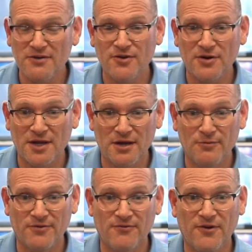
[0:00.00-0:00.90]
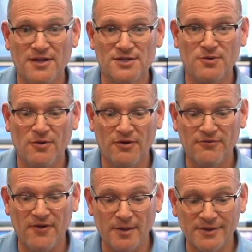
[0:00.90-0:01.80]
if you're here with friends or
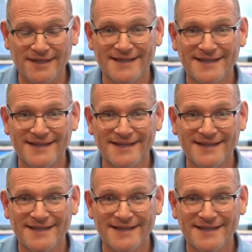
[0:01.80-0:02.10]
family.